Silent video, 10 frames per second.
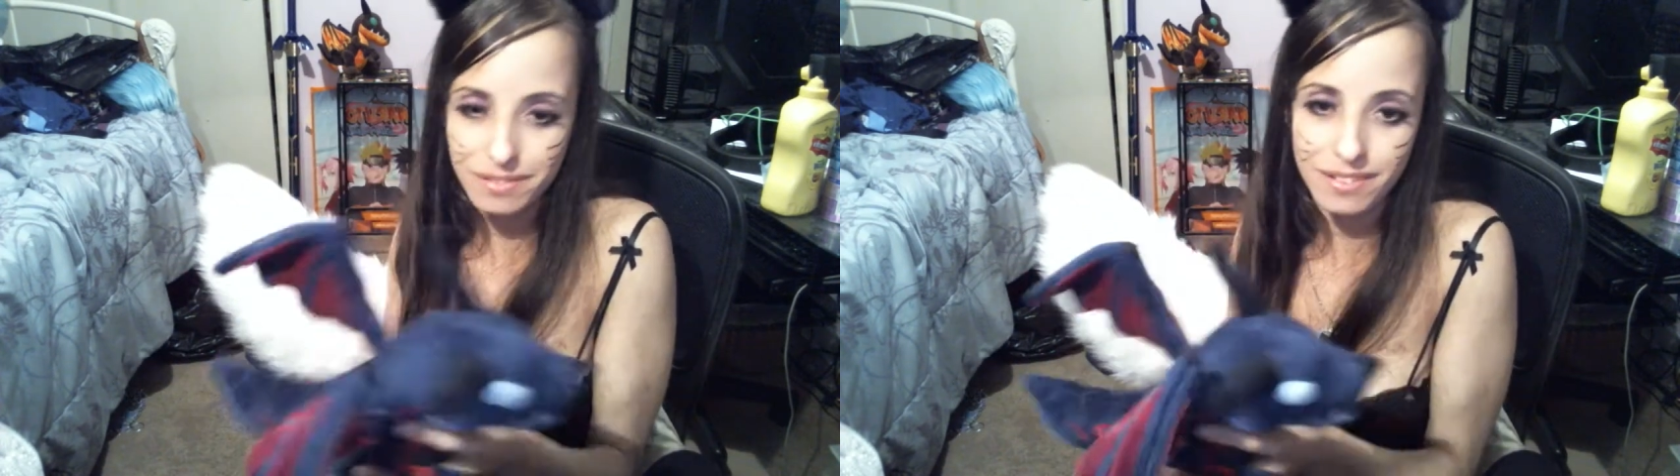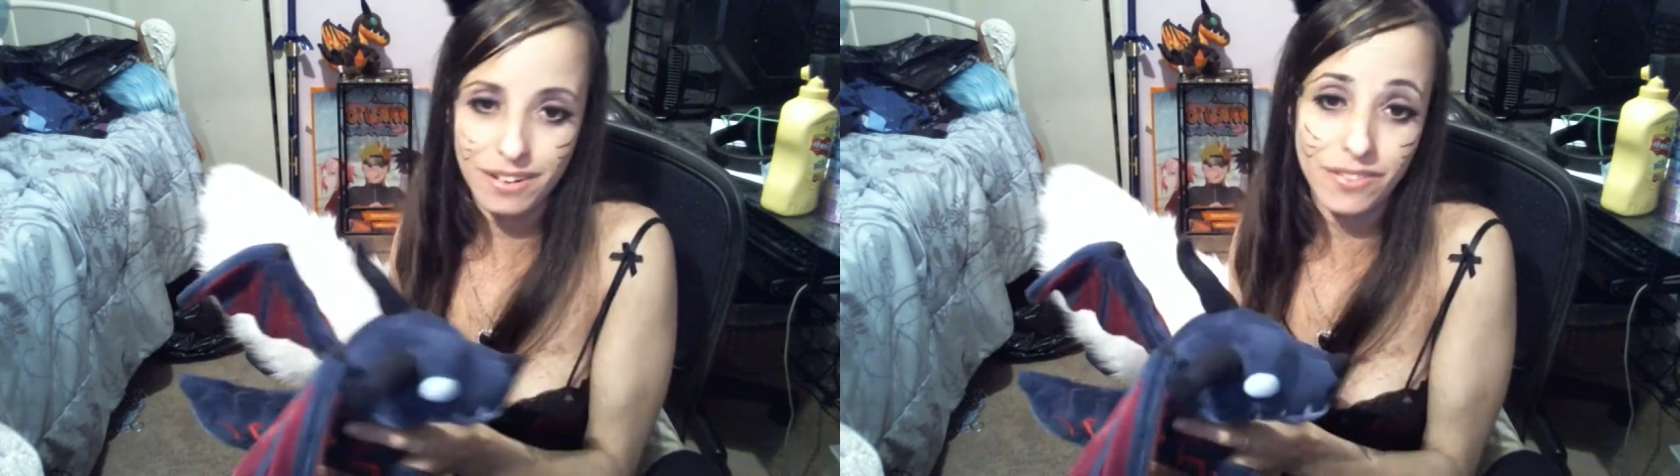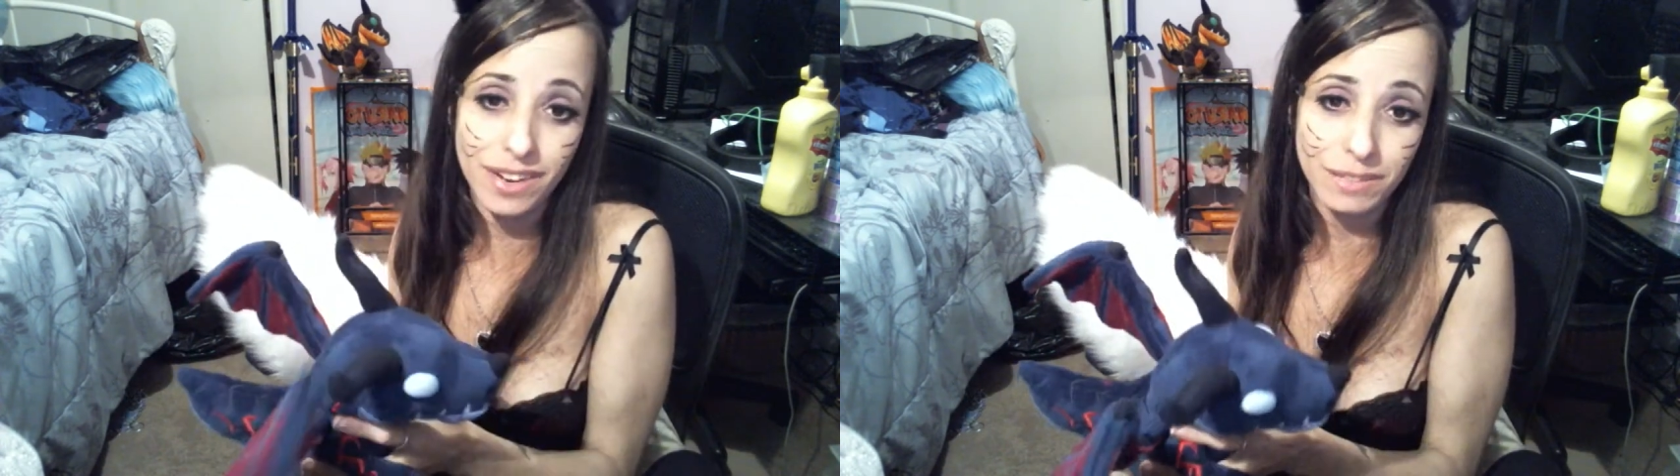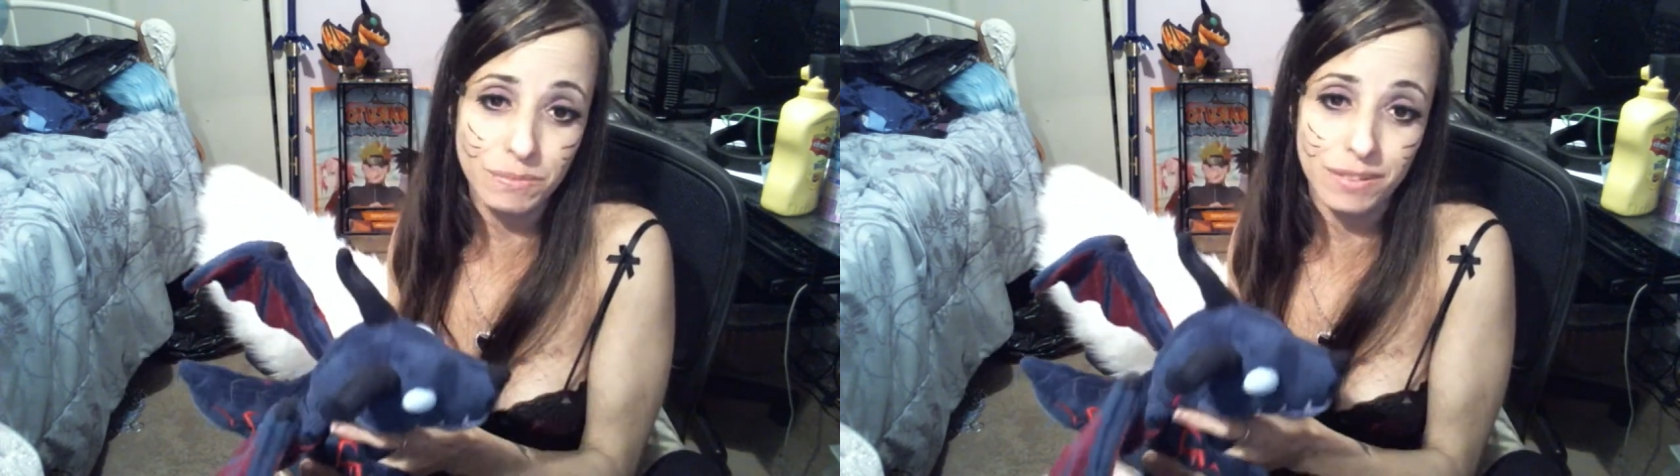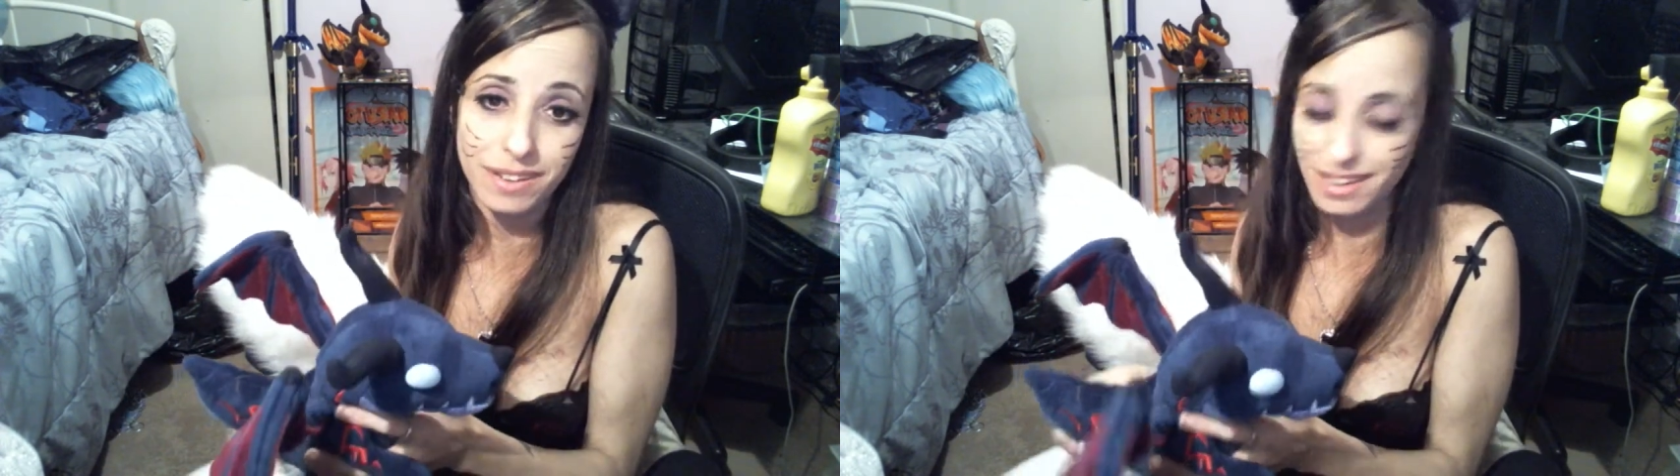on
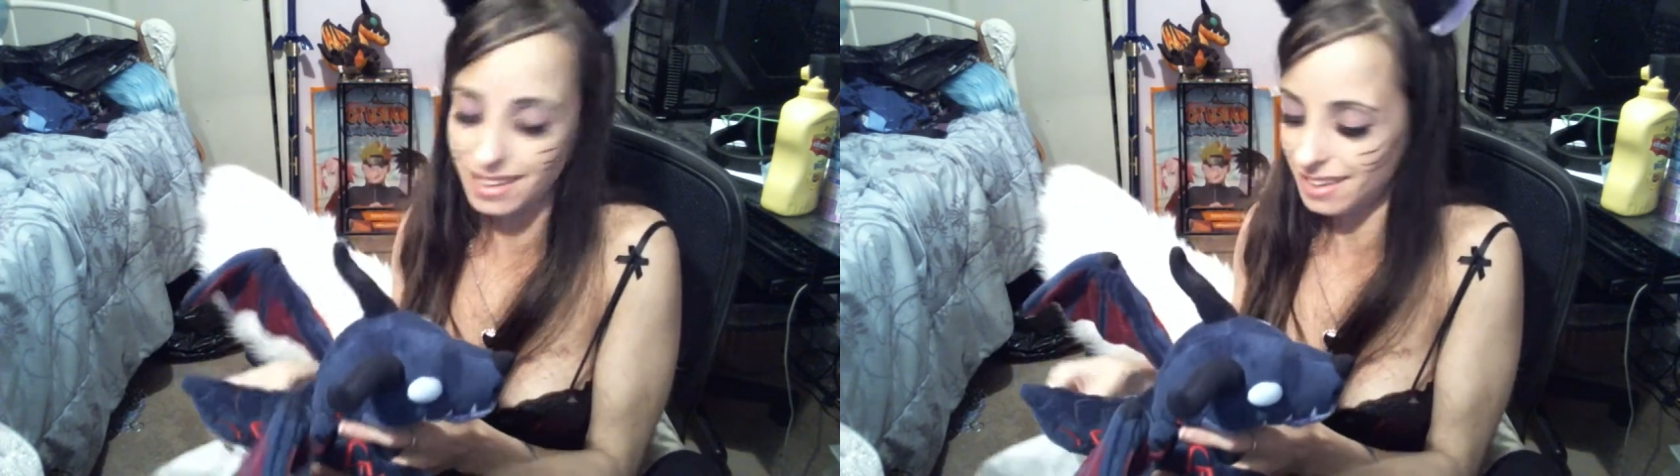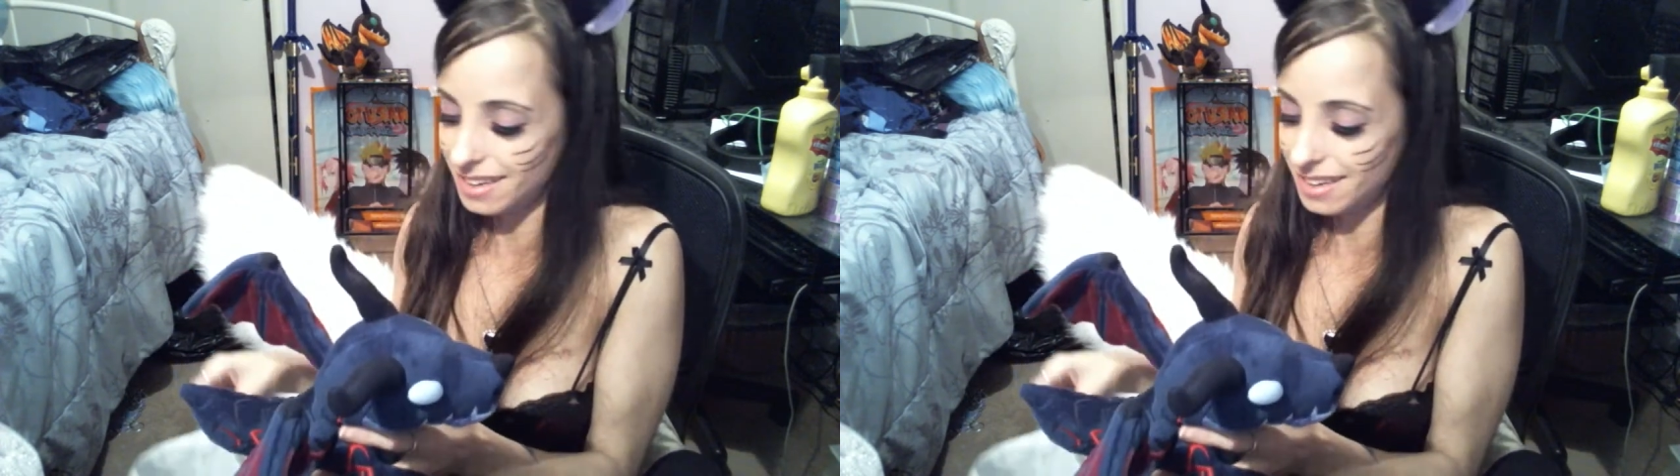Facebook, and